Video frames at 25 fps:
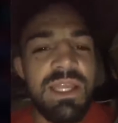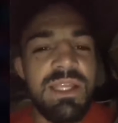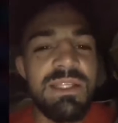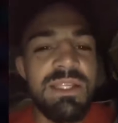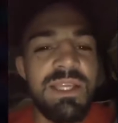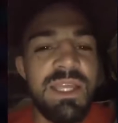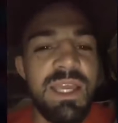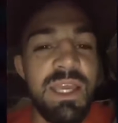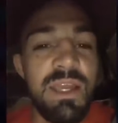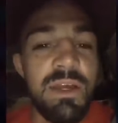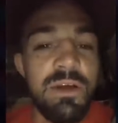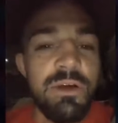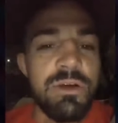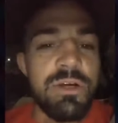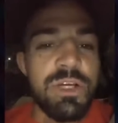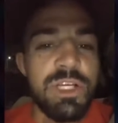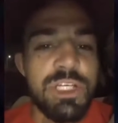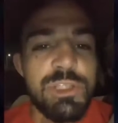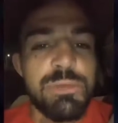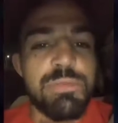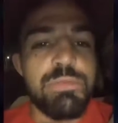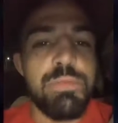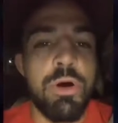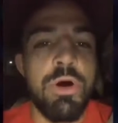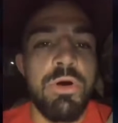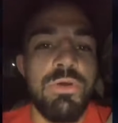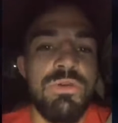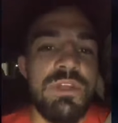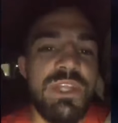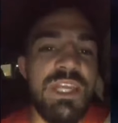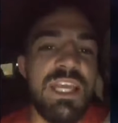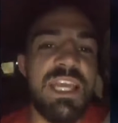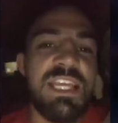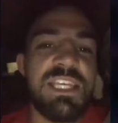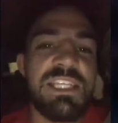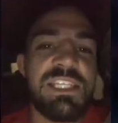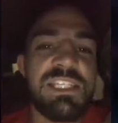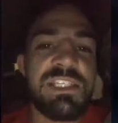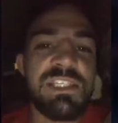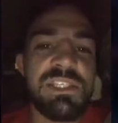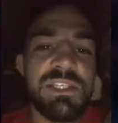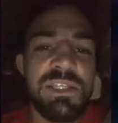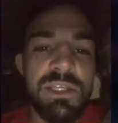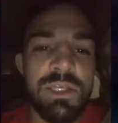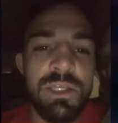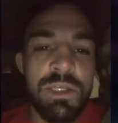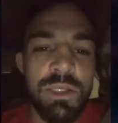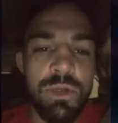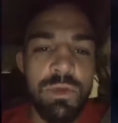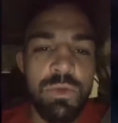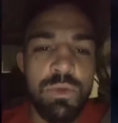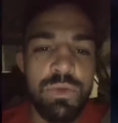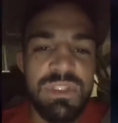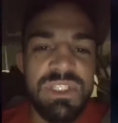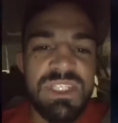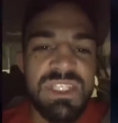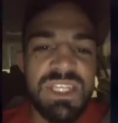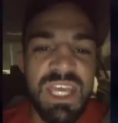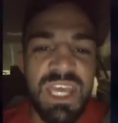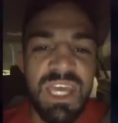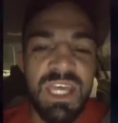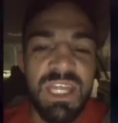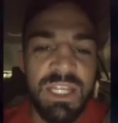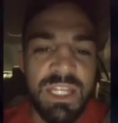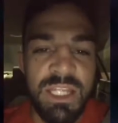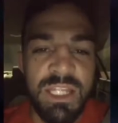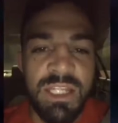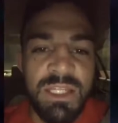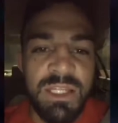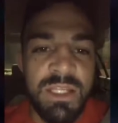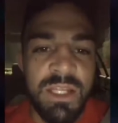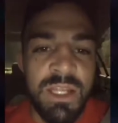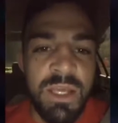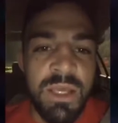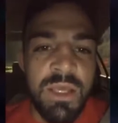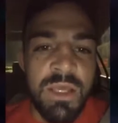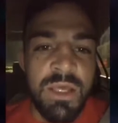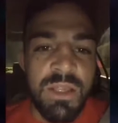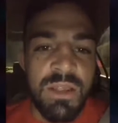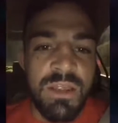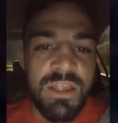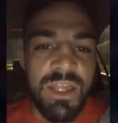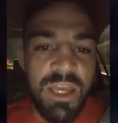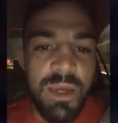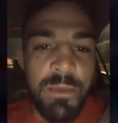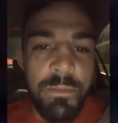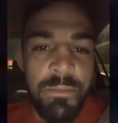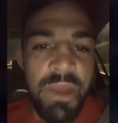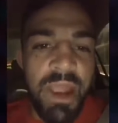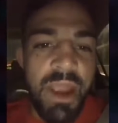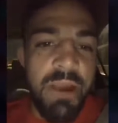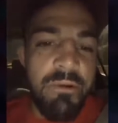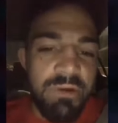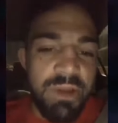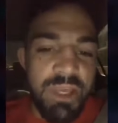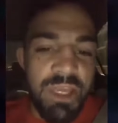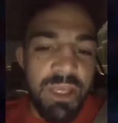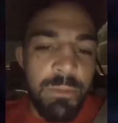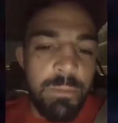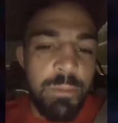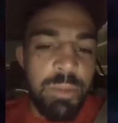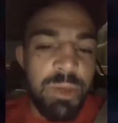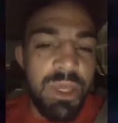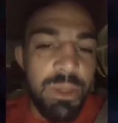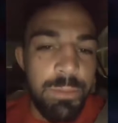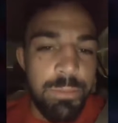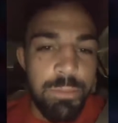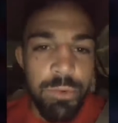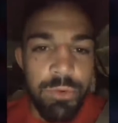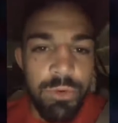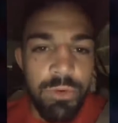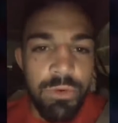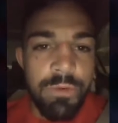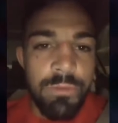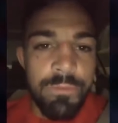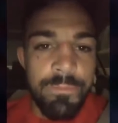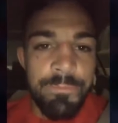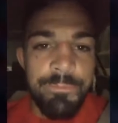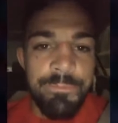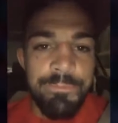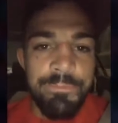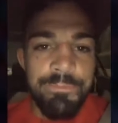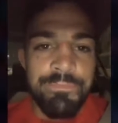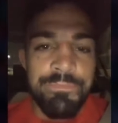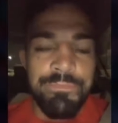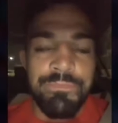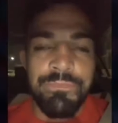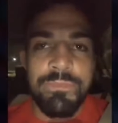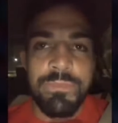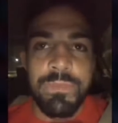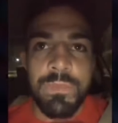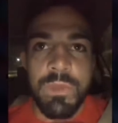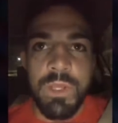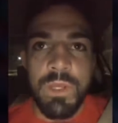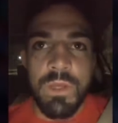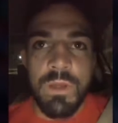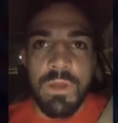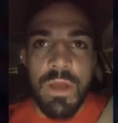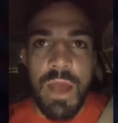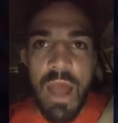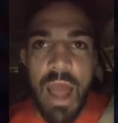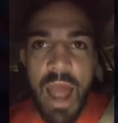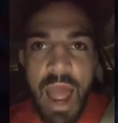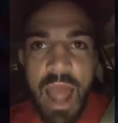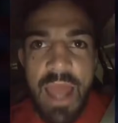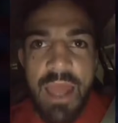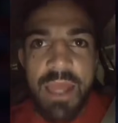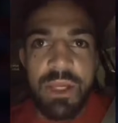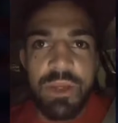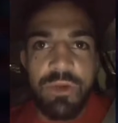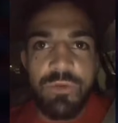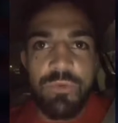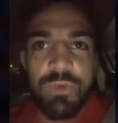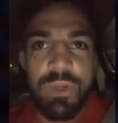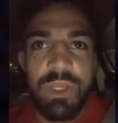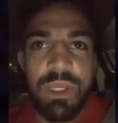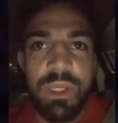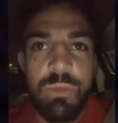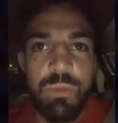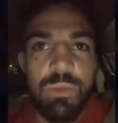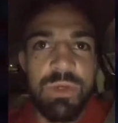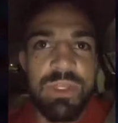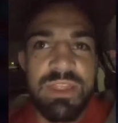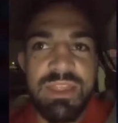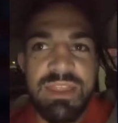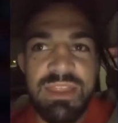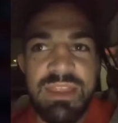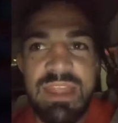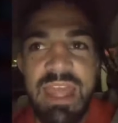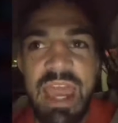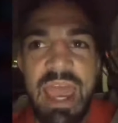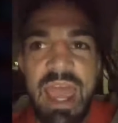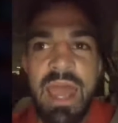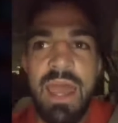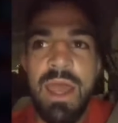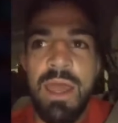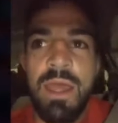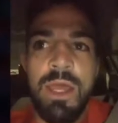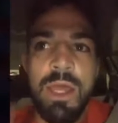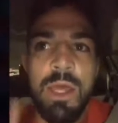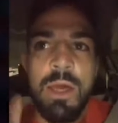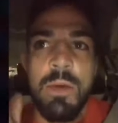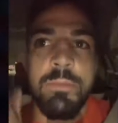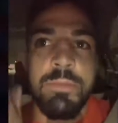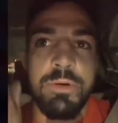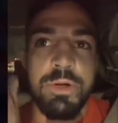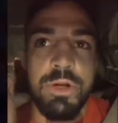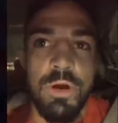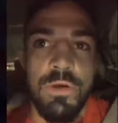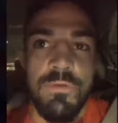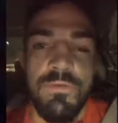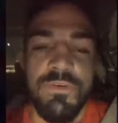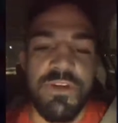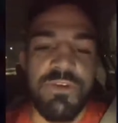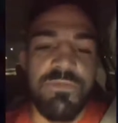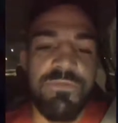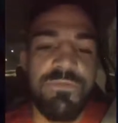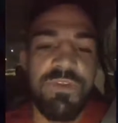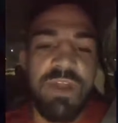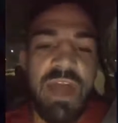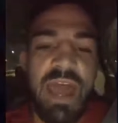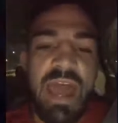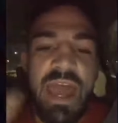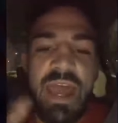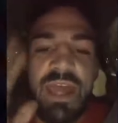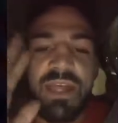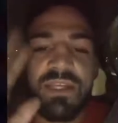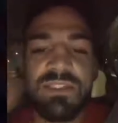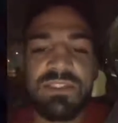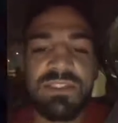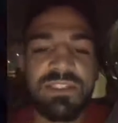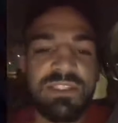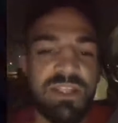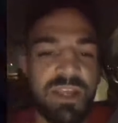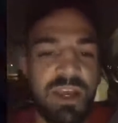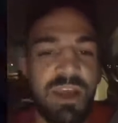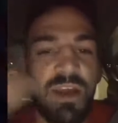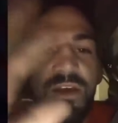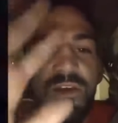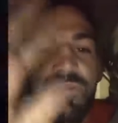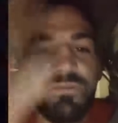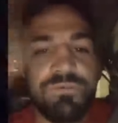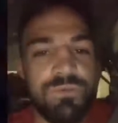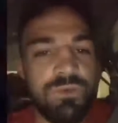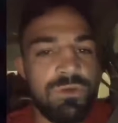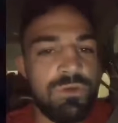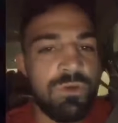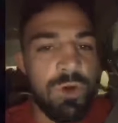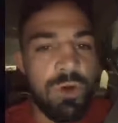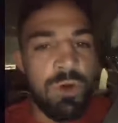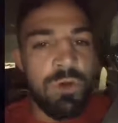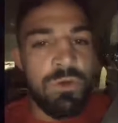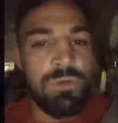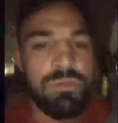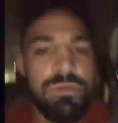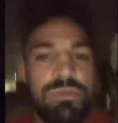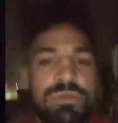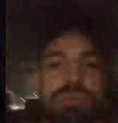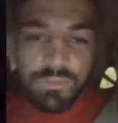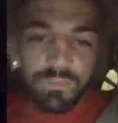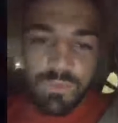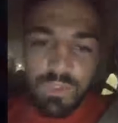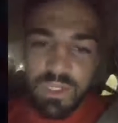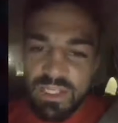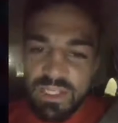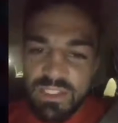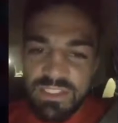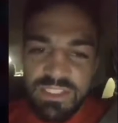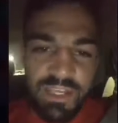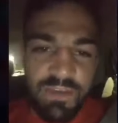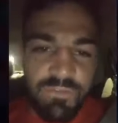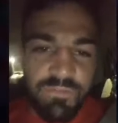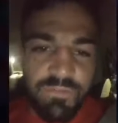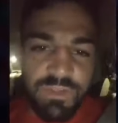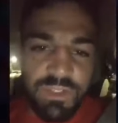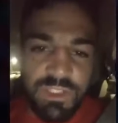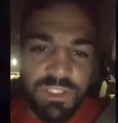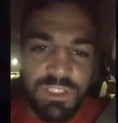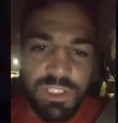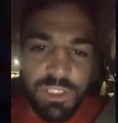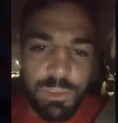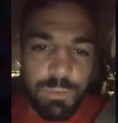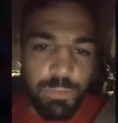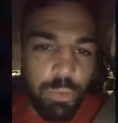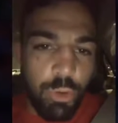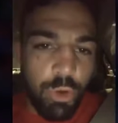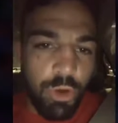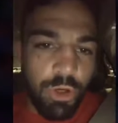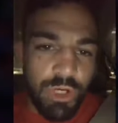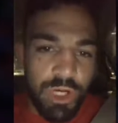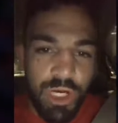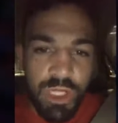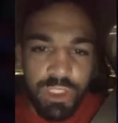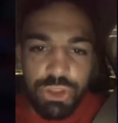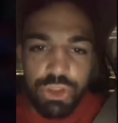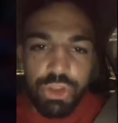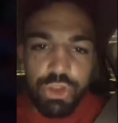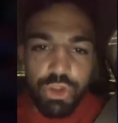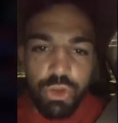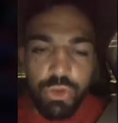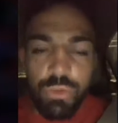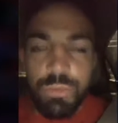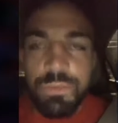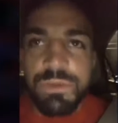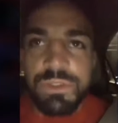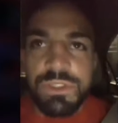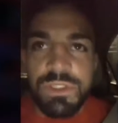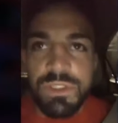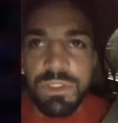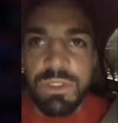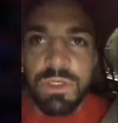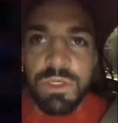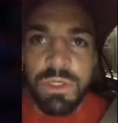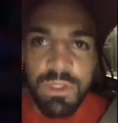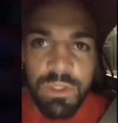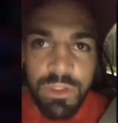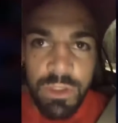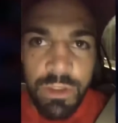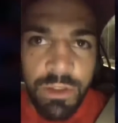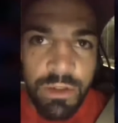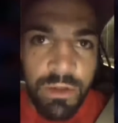They kneeled because police was killing the American people. I agree with that. But over the flag and stuff, you know, I definitely support our troops.